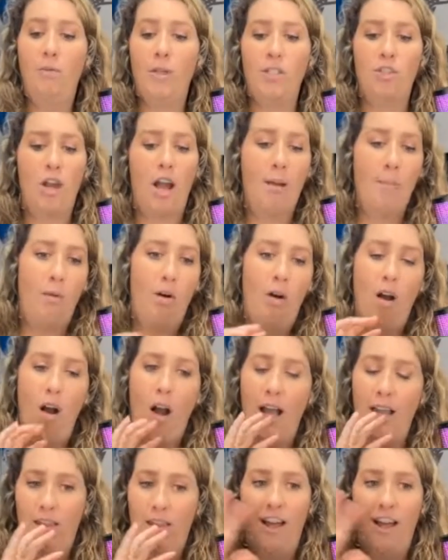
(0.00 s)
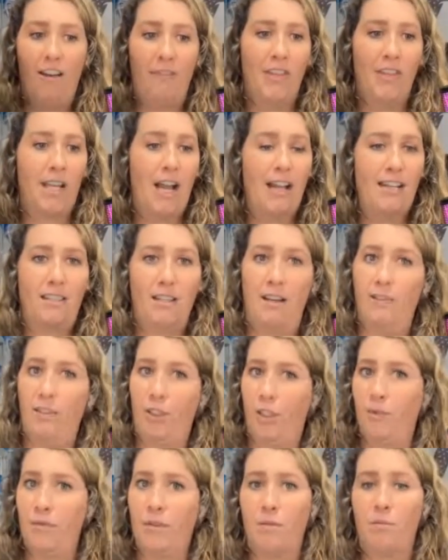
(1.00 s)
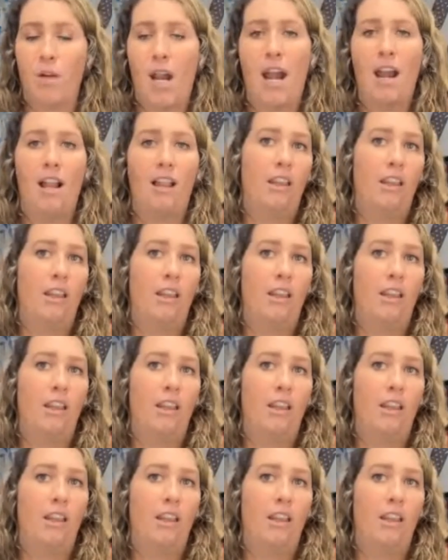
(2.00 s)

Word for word: which I'm I love the guys that I've learned from, right?